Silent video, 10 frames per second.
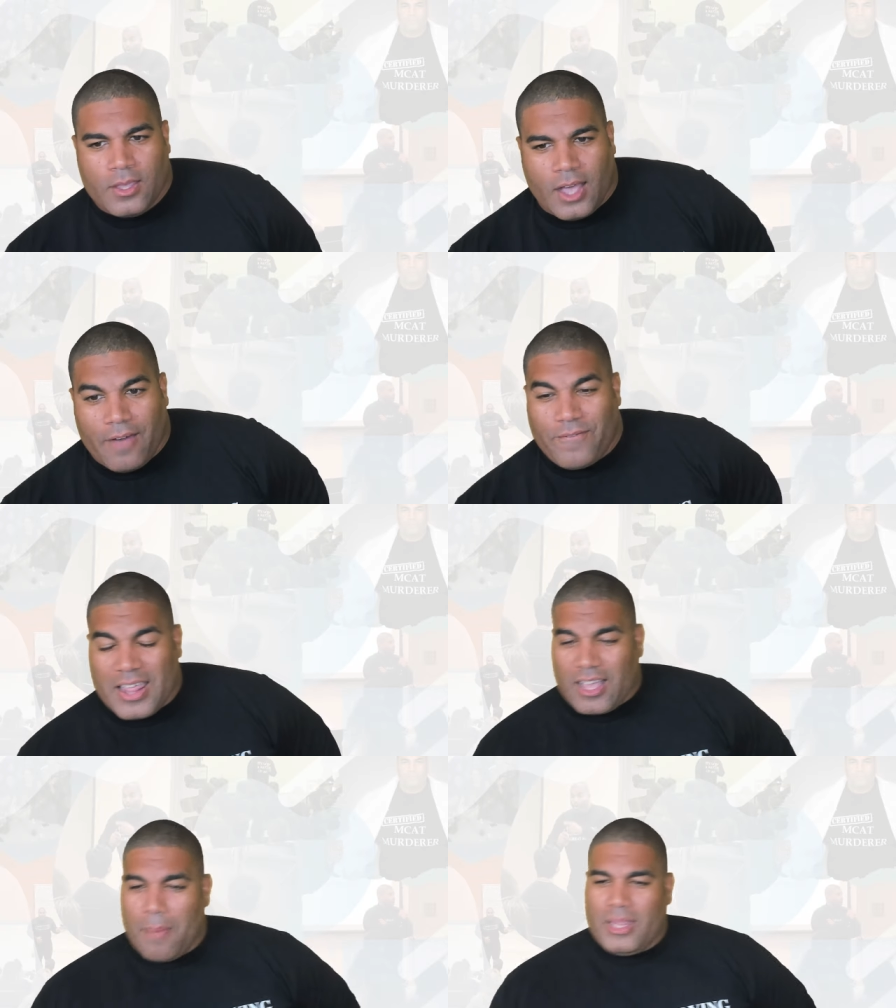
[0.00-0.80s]
Uh,
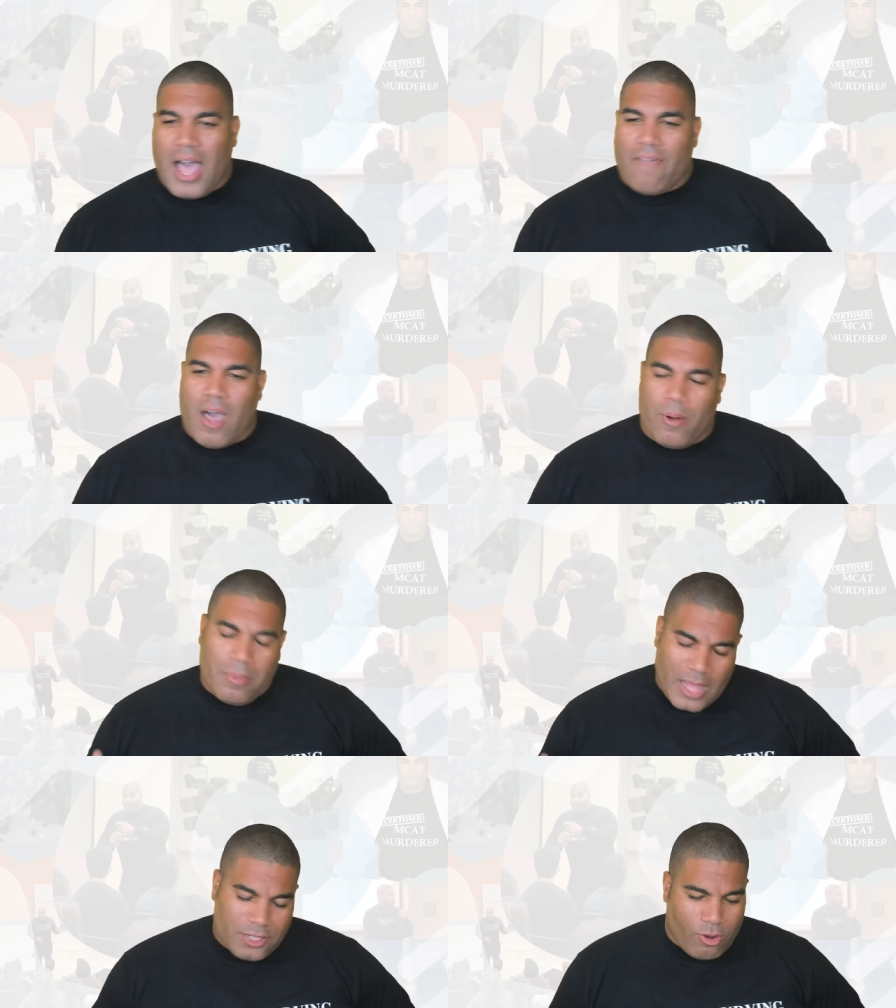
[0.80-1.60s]
finally caught me live, Albert. I'm
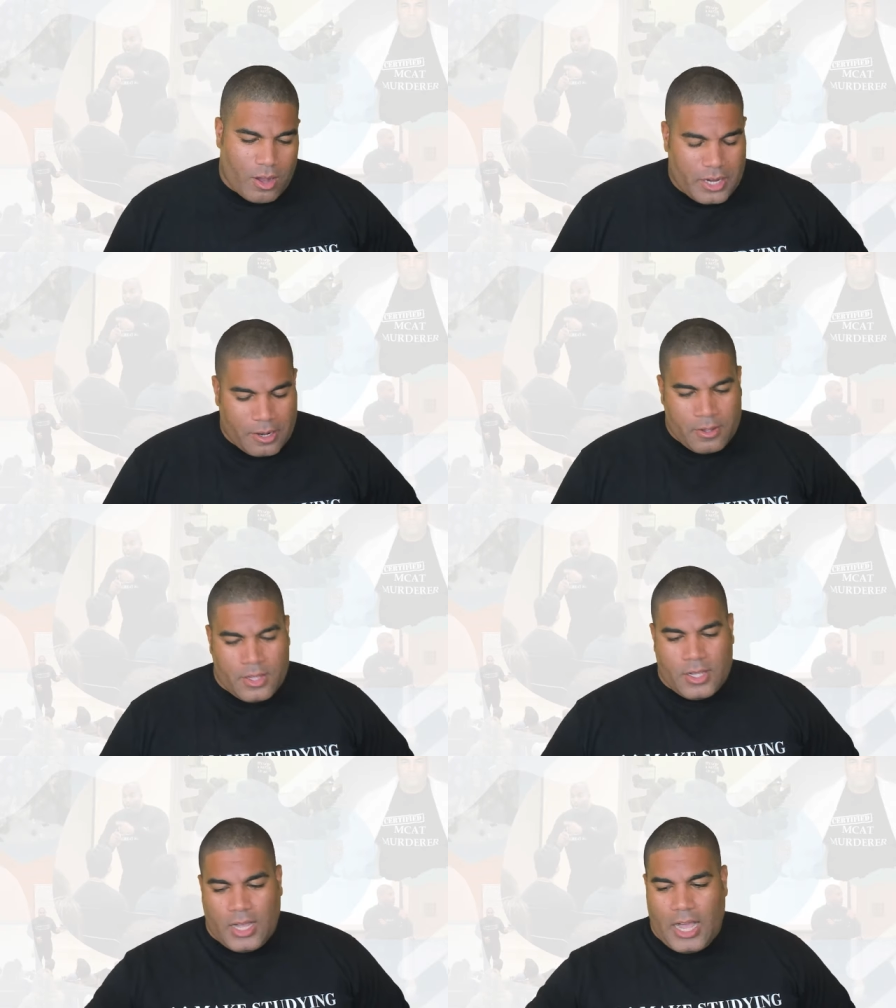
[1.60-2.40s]
glad you're on here.
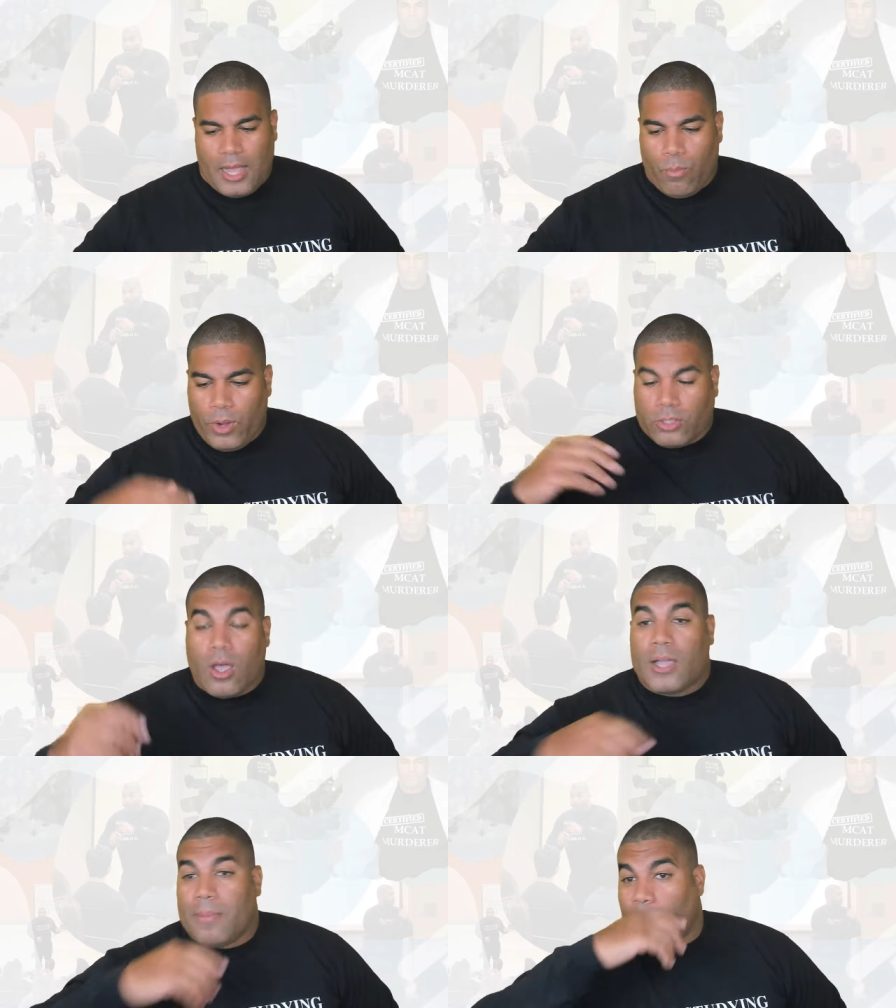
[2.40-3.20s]
Um, we were
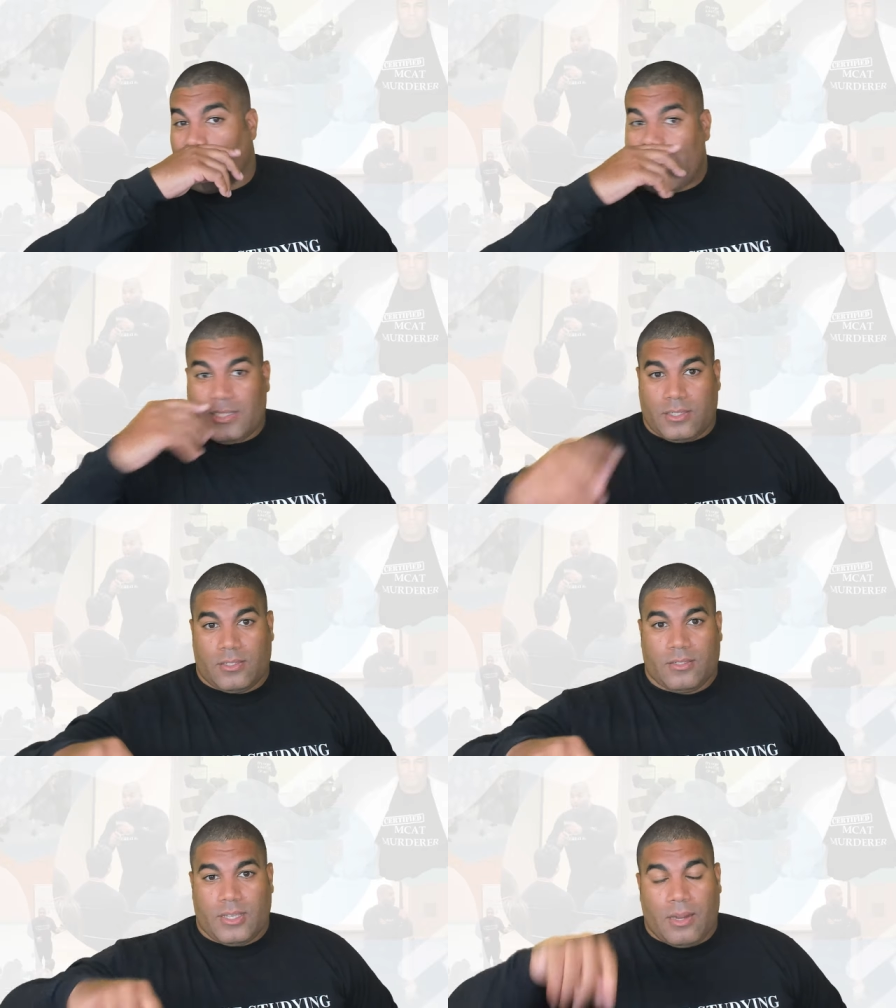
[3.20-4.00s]
talking about
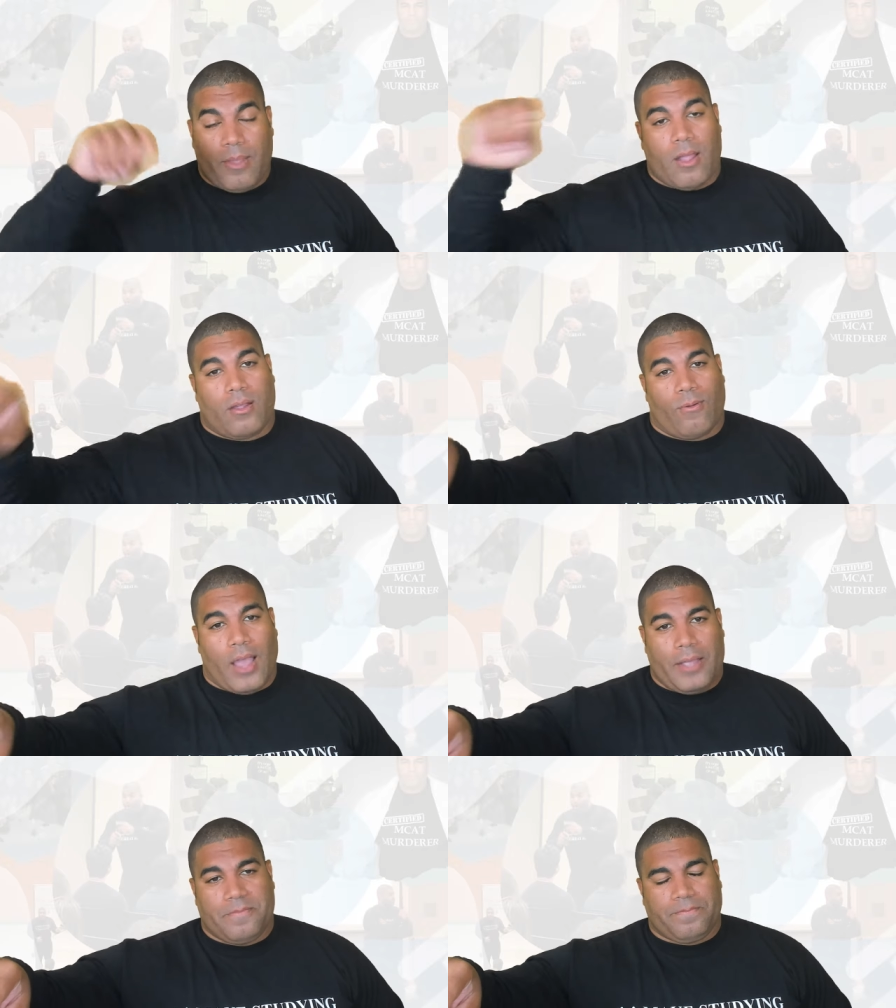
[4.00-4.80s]
race in America,
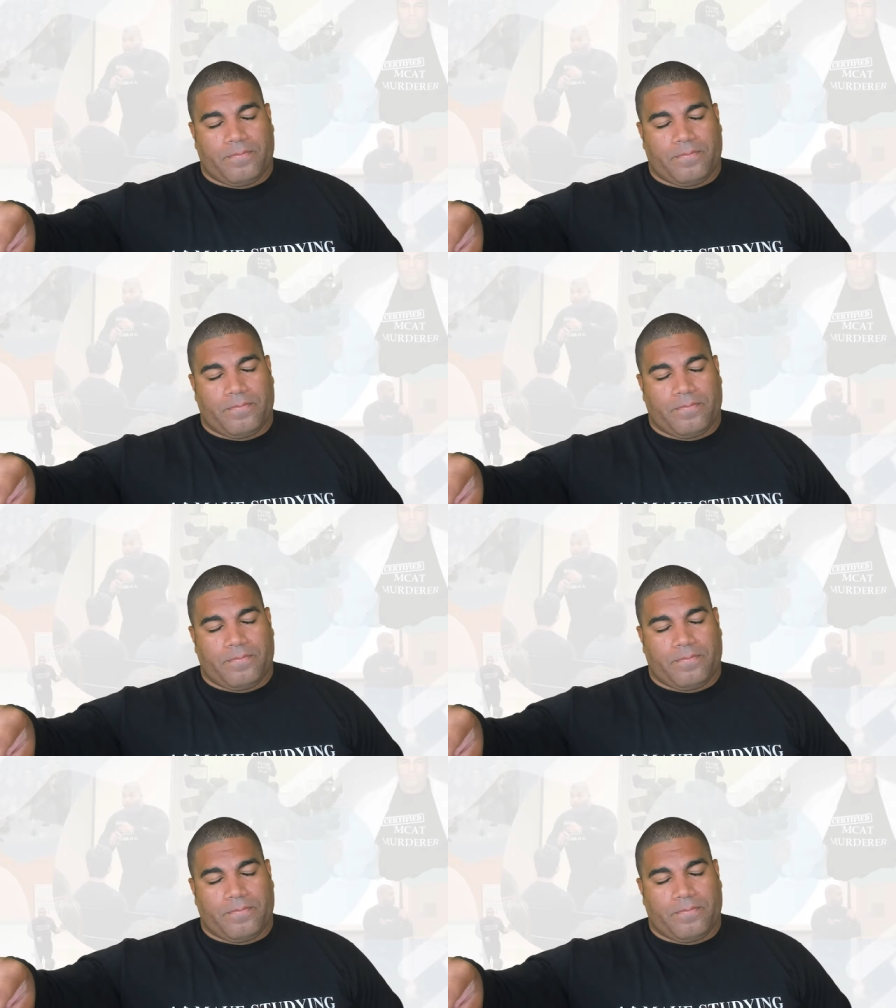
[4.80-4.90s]
right?